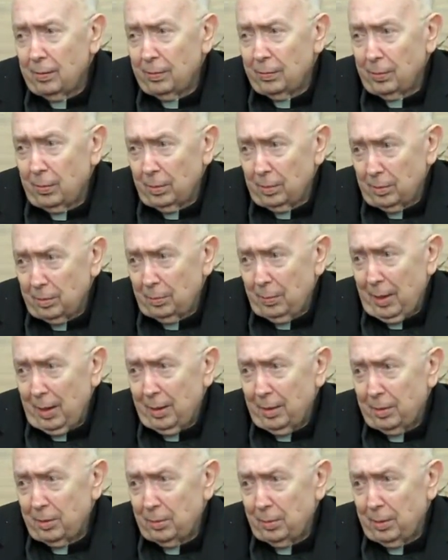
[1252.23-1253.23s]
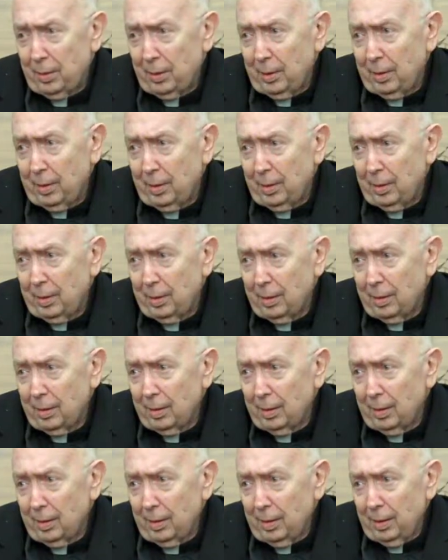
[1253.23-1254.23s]
for Spanish speaking,
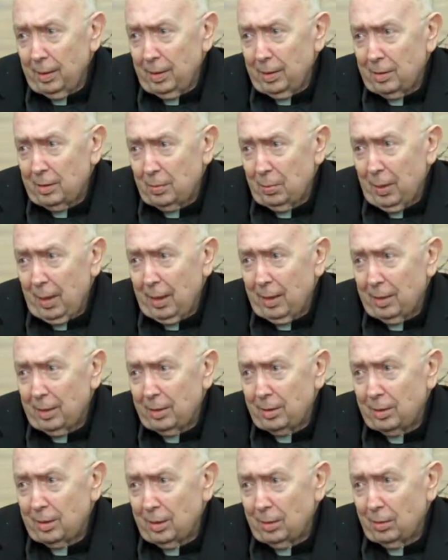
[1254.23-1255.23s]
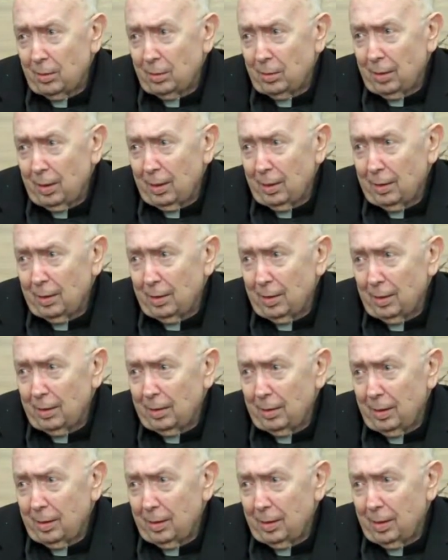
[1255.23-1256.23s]
in Spanish and all that.
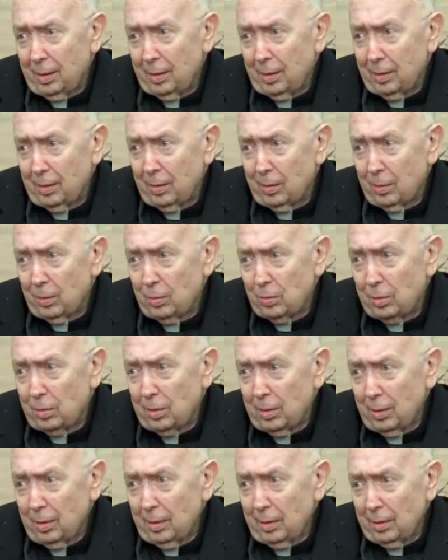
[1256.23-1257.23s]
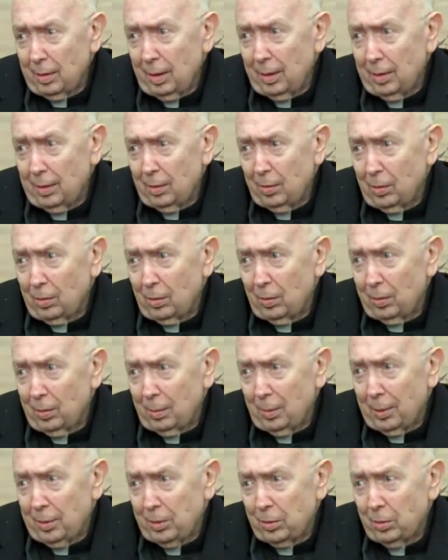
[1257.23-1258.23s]
And there are those that, although the
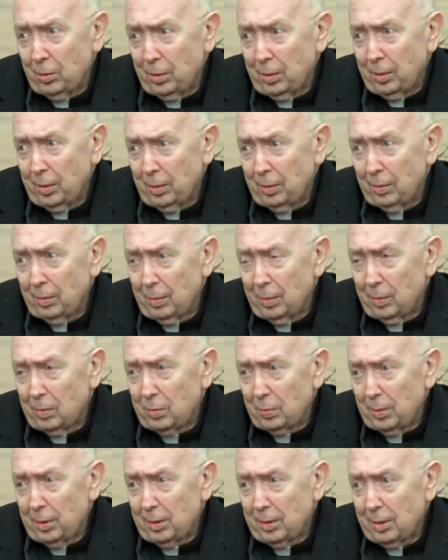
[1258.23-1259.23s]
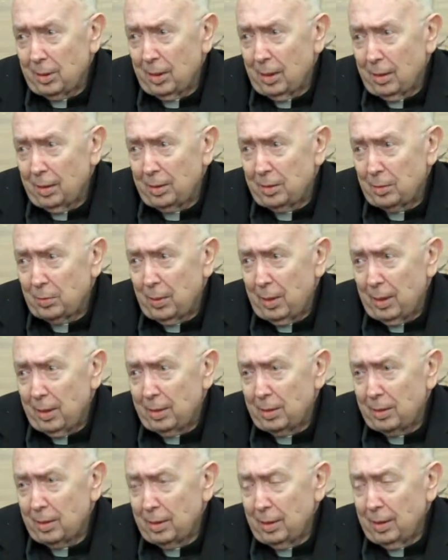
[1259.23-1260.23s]
majority of those present are
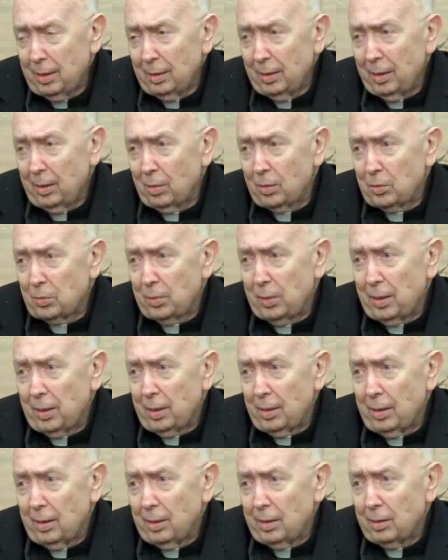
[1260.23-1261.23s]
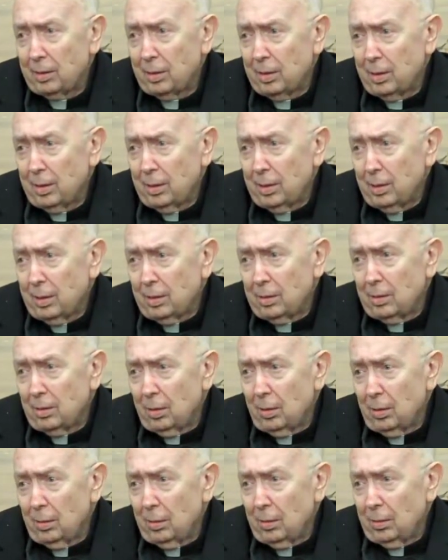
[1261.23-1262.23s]
Hispanic, they all speak English.
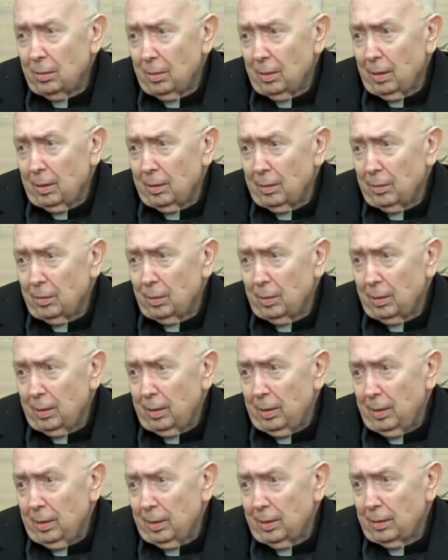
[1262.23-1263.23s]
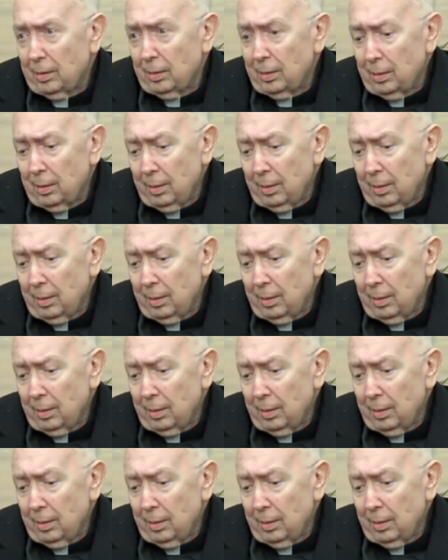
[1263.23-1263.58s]
So I do it in English.